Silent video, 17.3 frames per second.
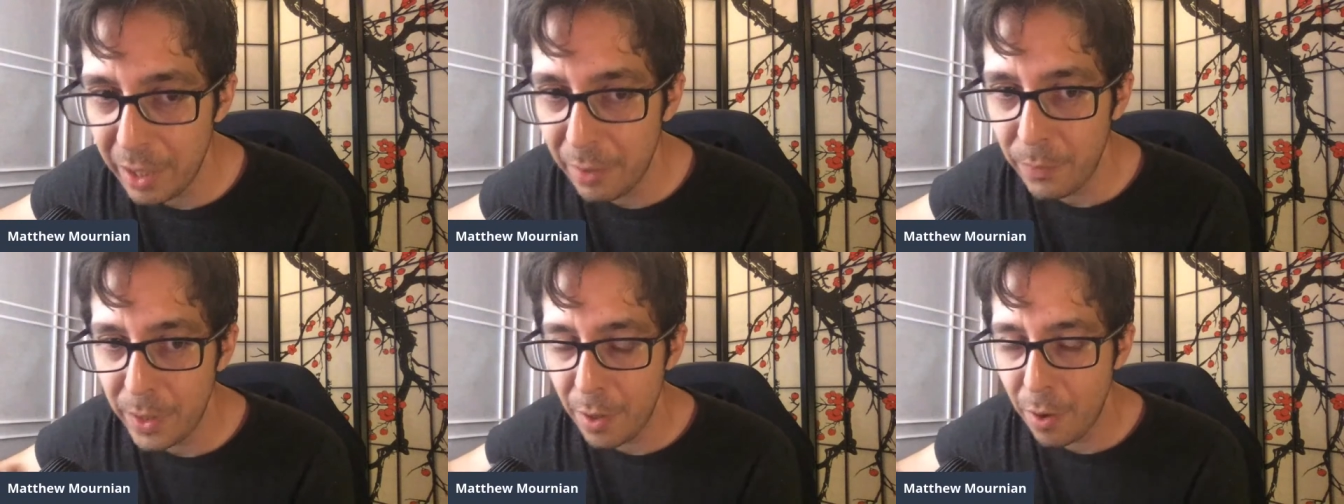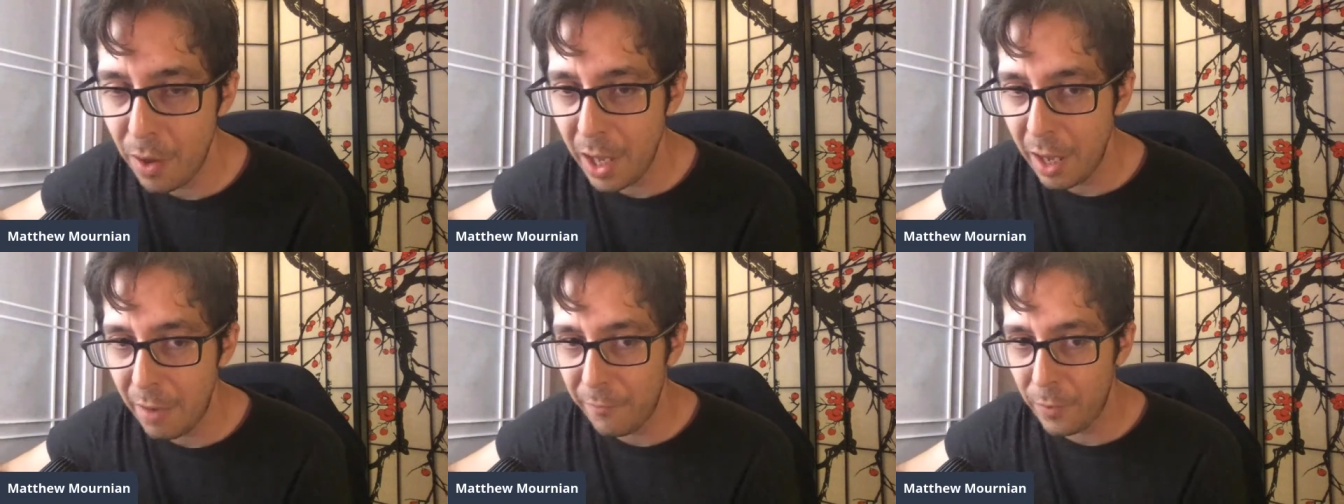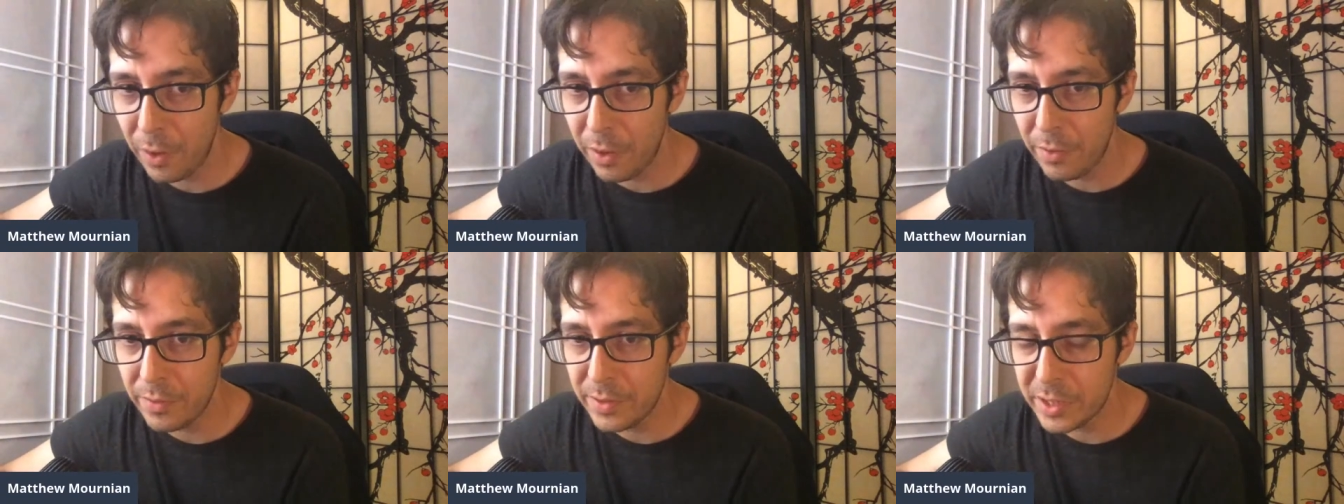We all have
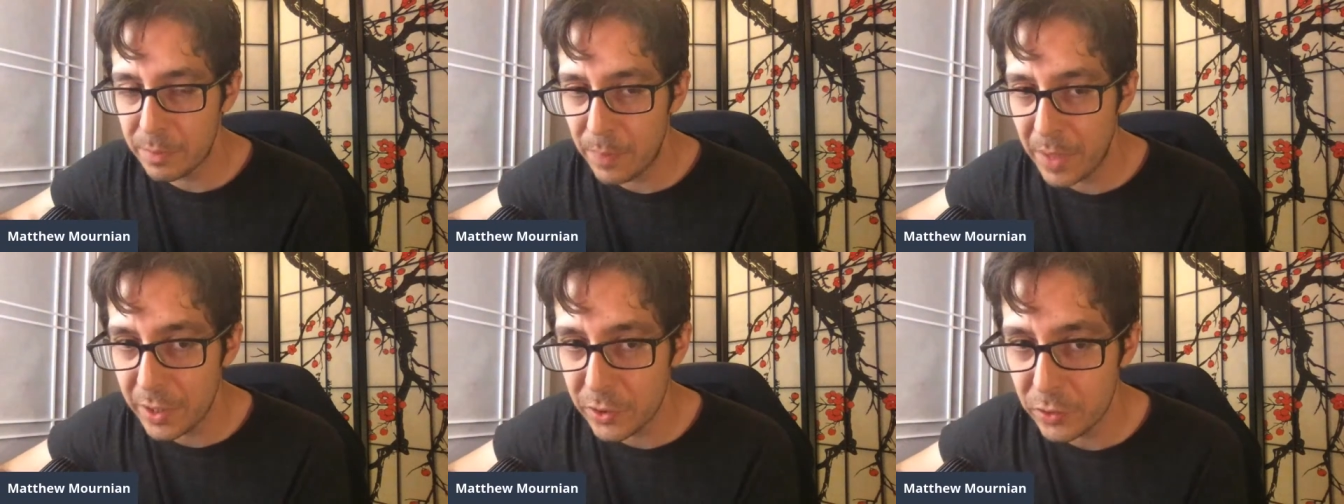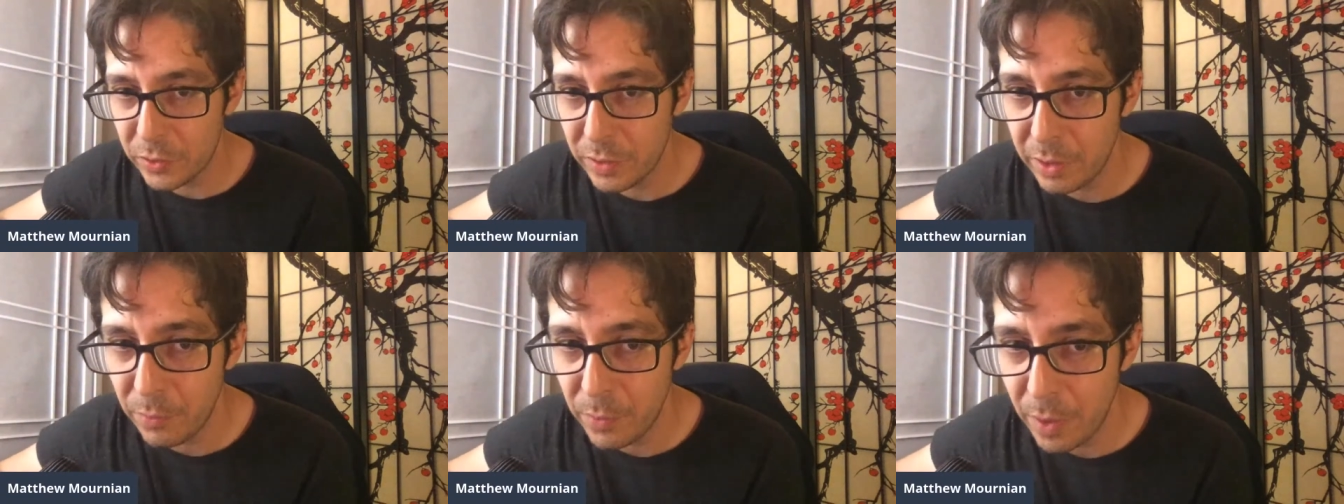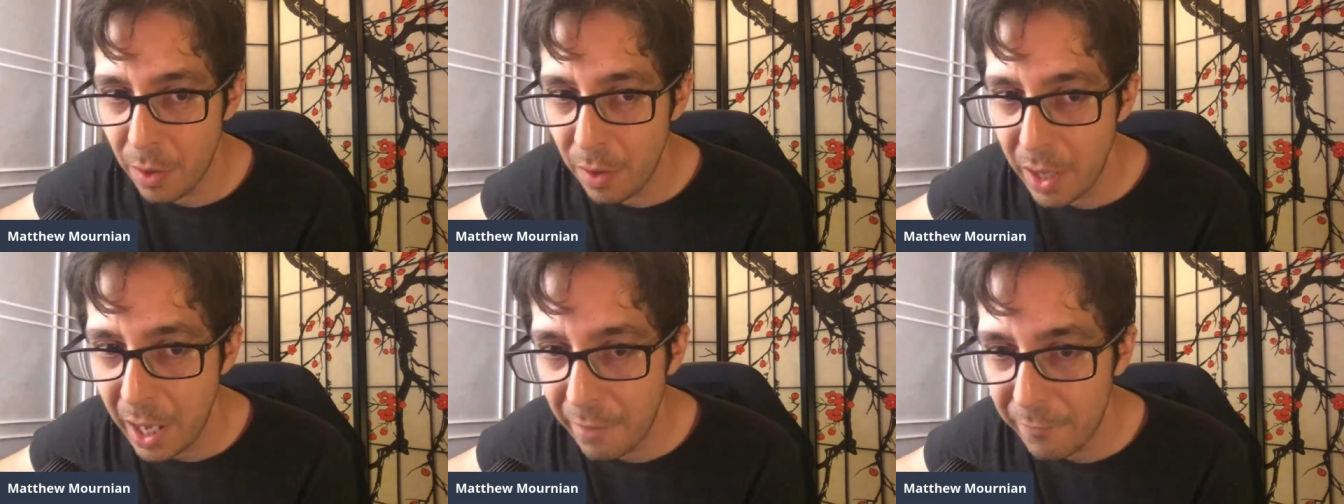our own specialty. We
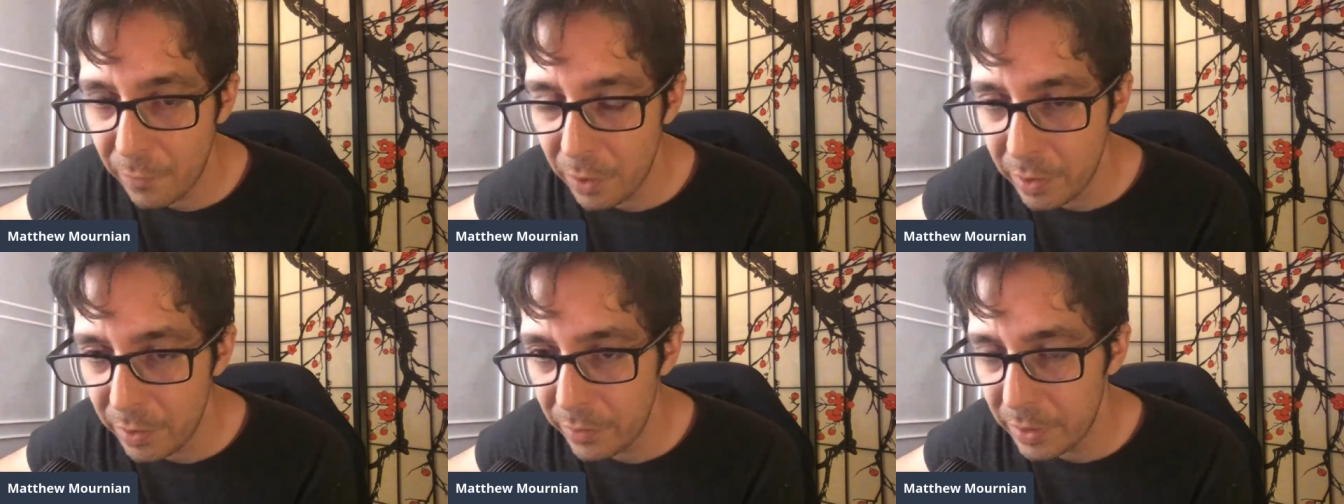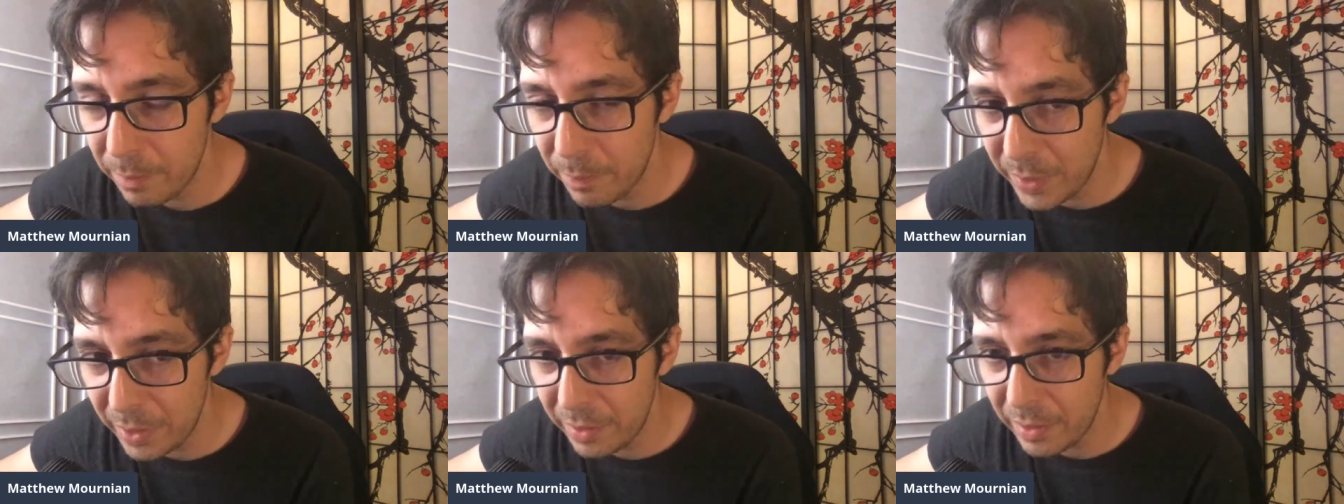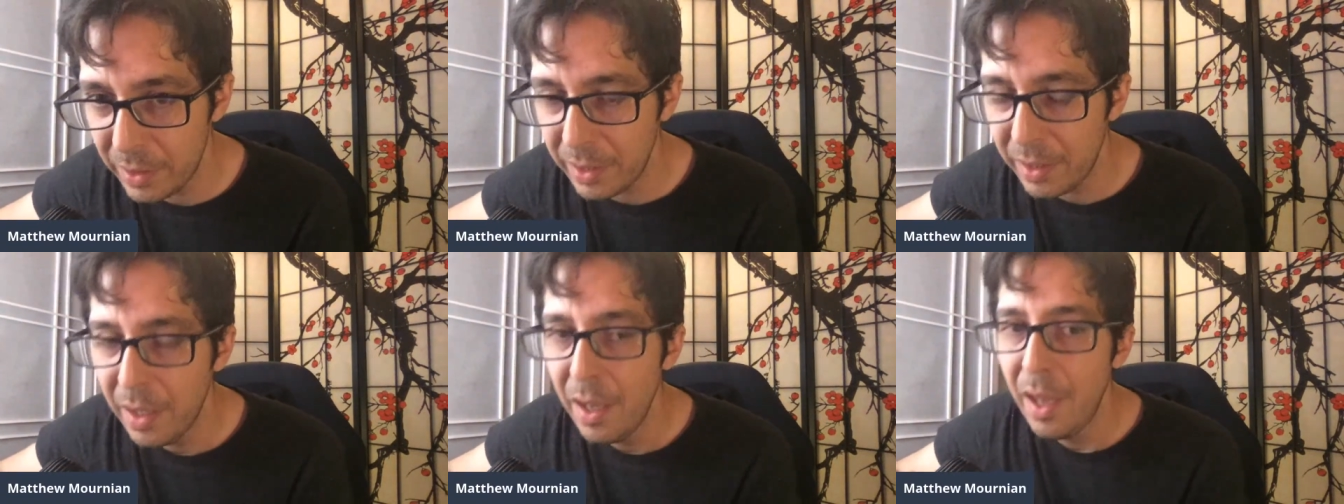all have our own
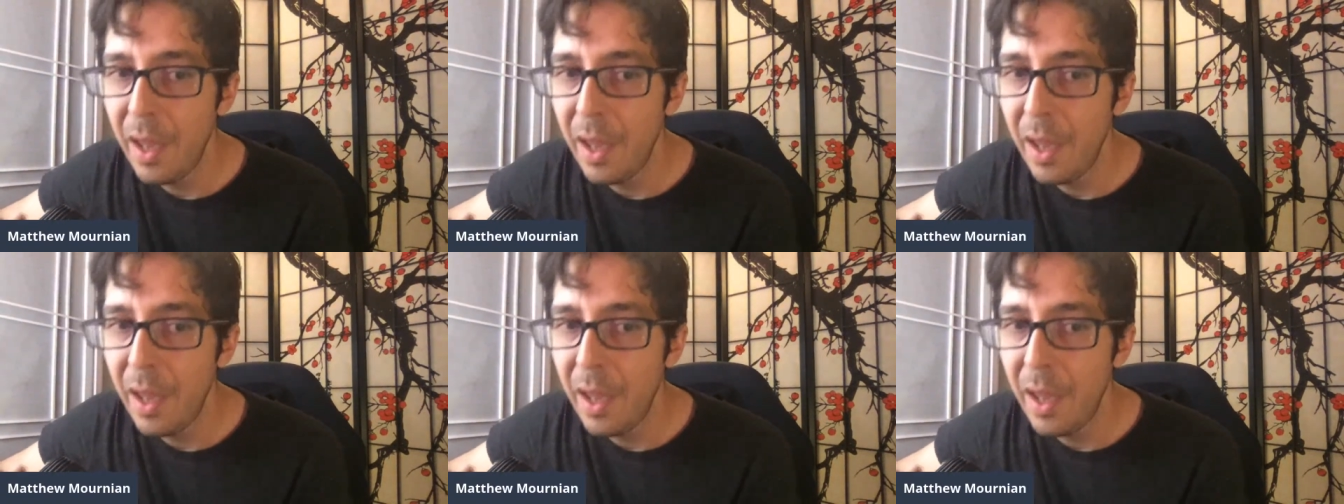ability.